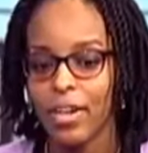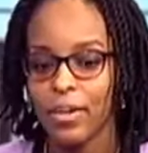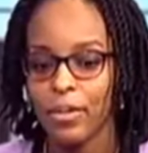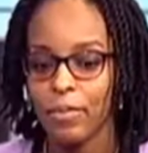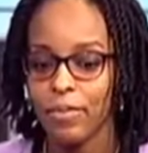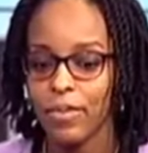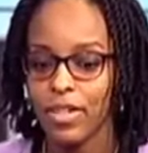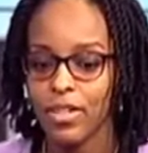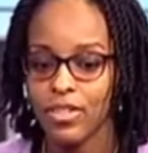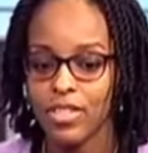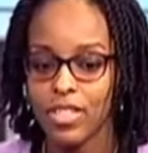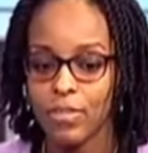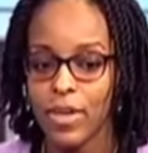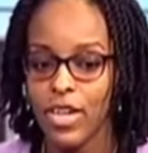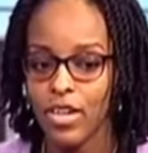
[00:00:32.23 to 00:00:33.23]

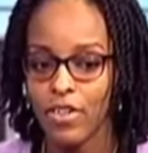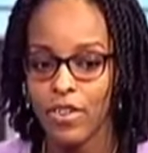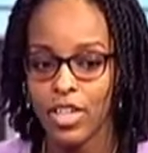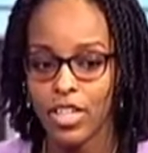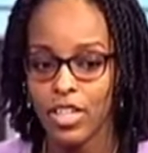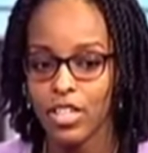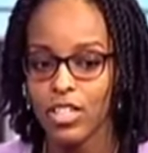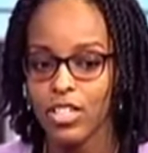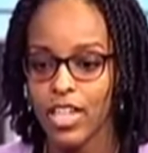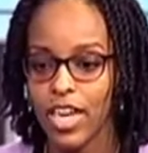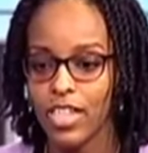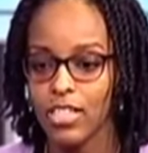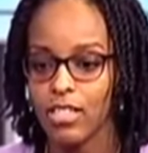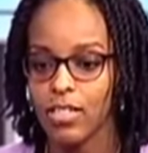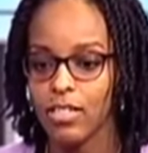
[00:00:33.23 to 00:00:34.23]
it's been a really good
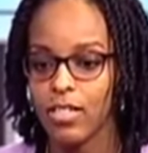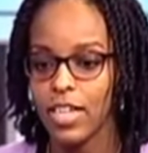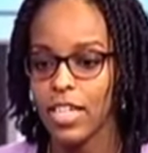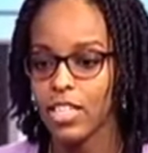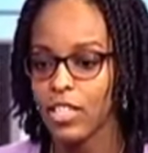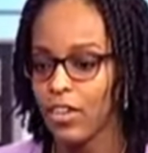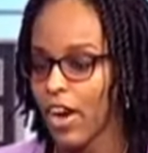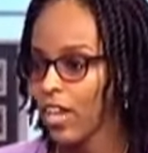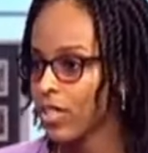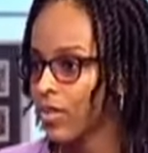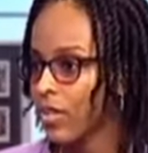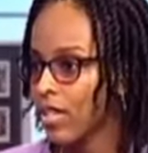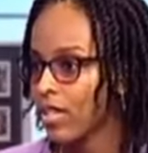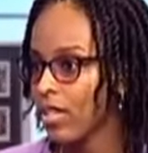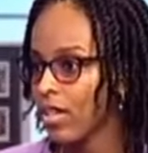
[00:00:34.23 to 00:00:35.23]
chance to
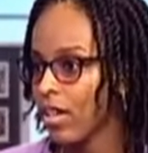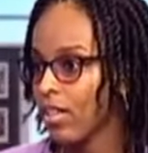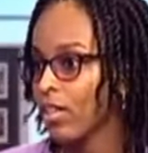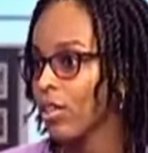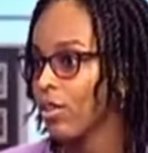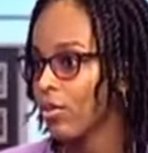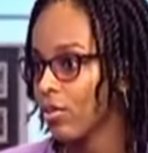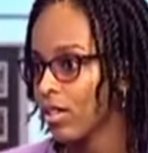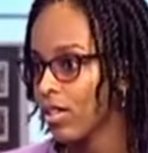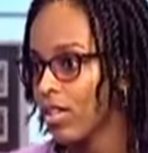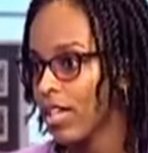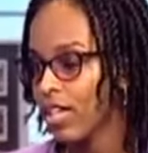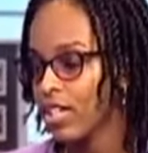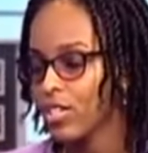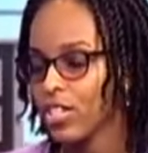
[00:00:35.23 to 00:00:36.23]
interact with other youth
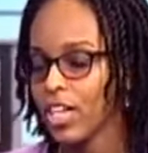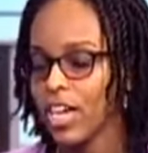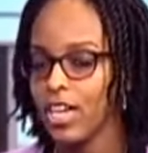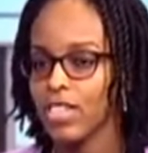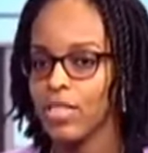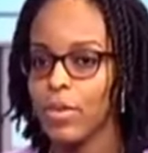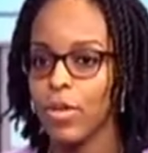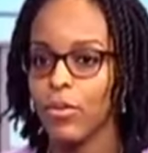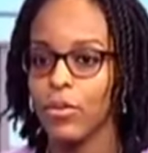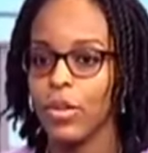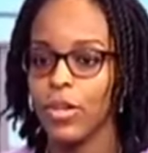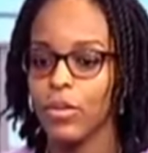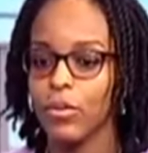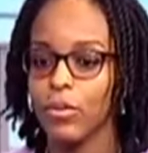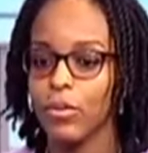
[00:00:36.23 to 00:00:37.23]
in Trinidad and Tobago
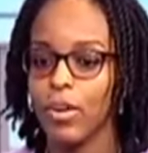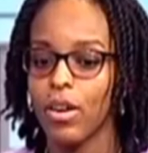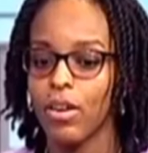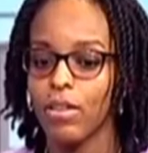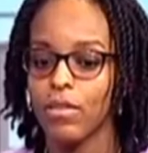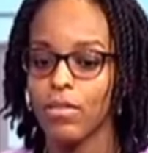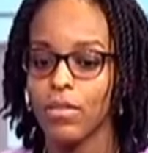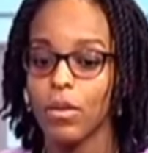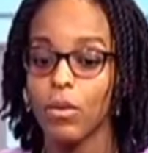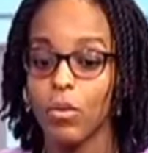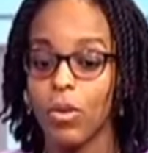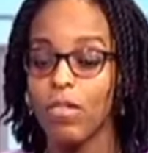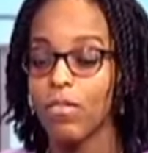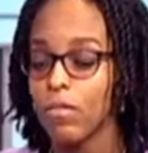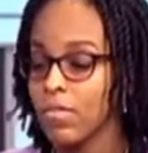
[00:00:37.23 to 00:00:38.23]
and who
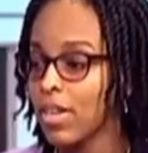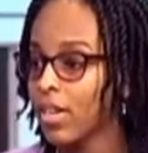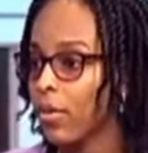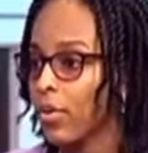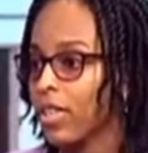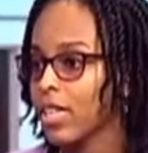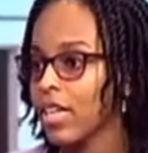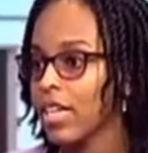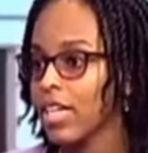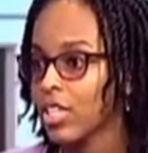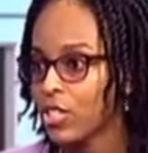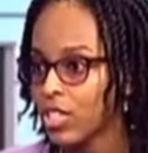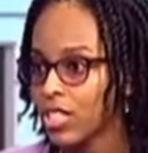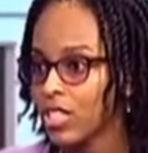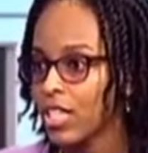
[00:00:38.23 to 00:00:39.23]
are familiar with and
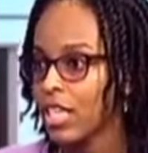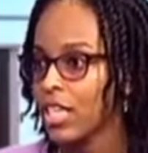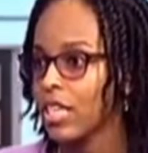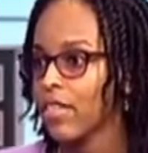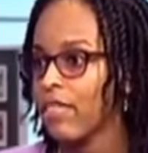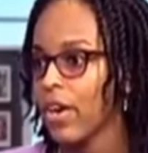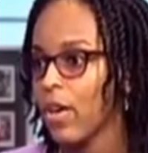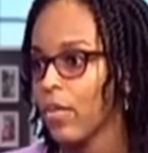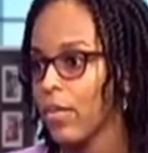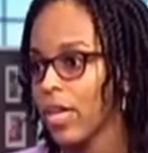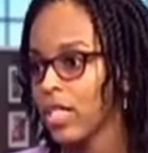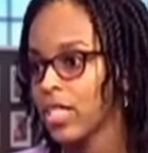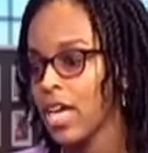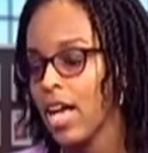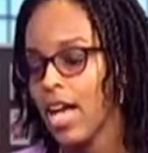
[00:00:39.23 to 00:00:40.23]
interested in the
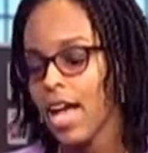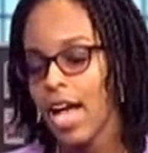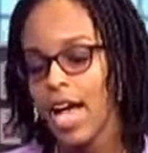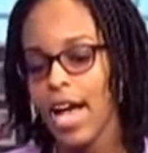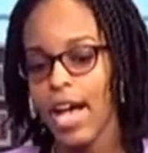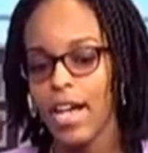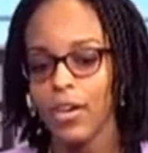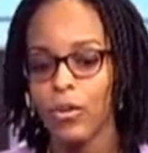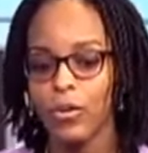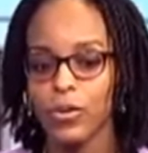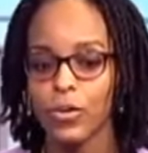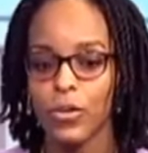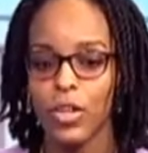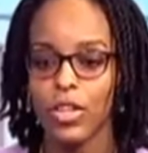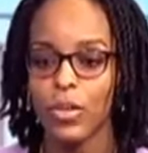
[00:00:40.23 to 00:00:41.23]
environment, and
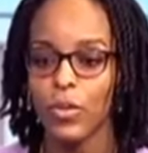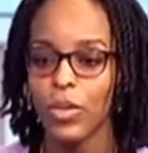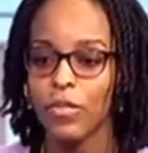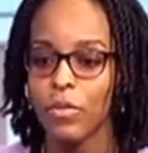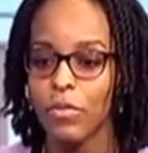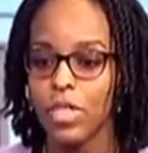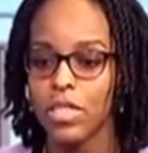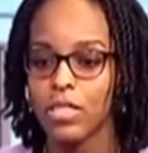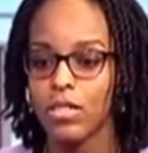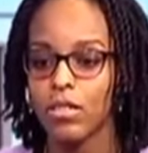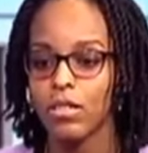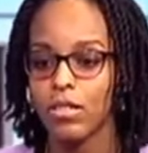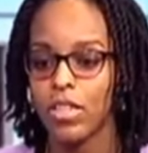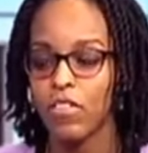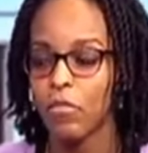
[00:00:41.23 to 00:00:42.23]
also a good way for me
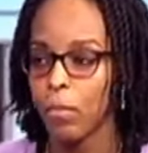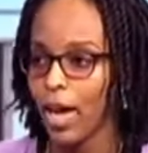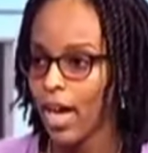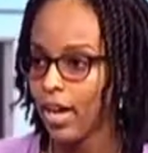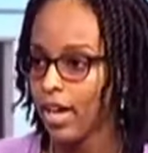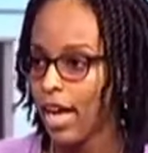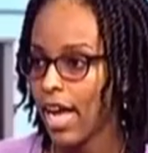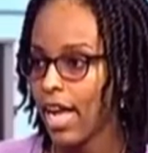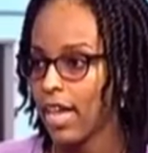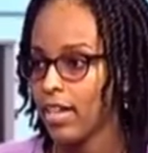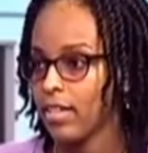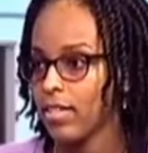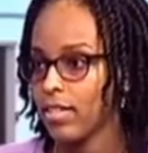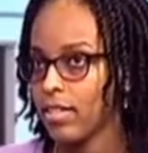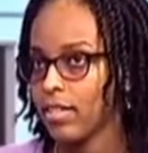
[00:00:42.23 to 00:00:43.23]
to give back
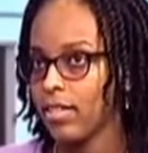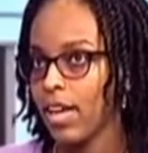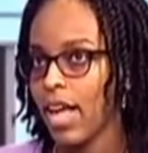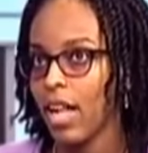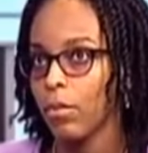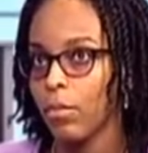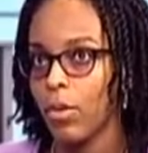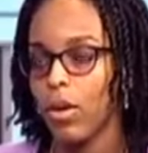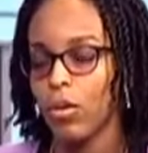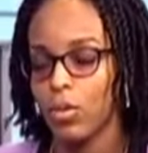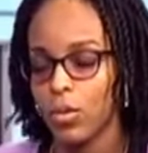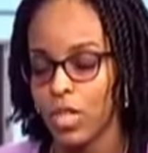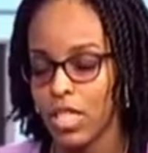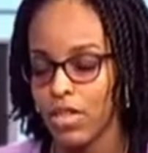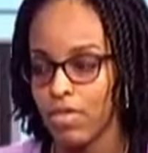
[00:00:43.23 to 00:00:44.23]
and to help
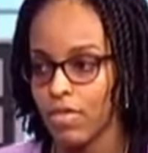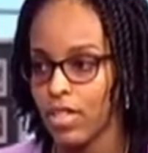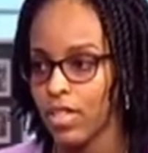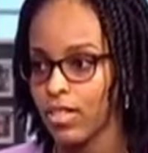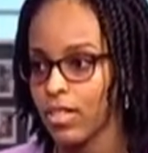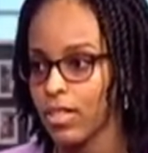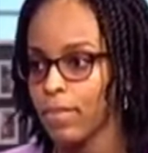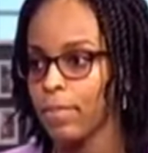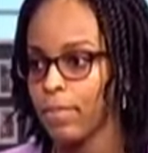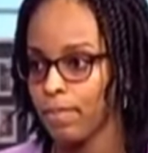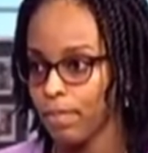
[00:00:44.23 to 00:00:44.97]
out with the field.